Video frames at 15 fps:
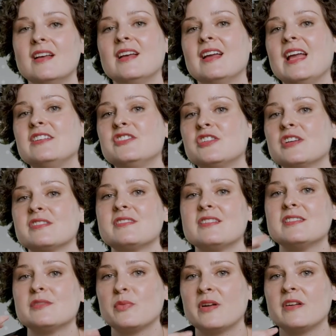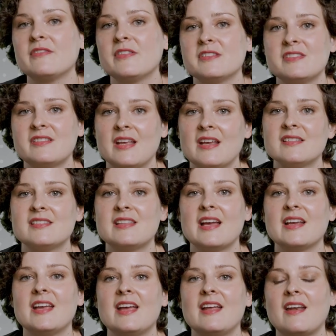It just is one of those things that
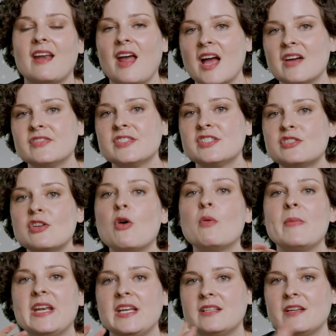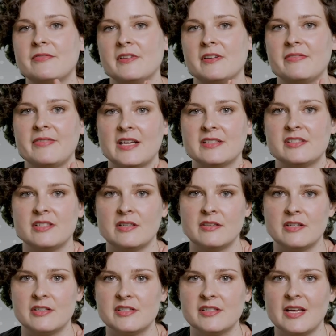can have so many different effects on
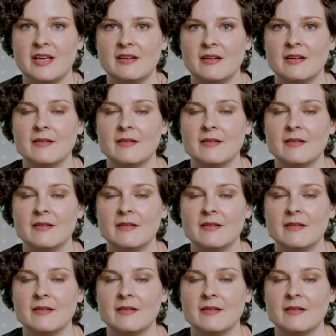your skin.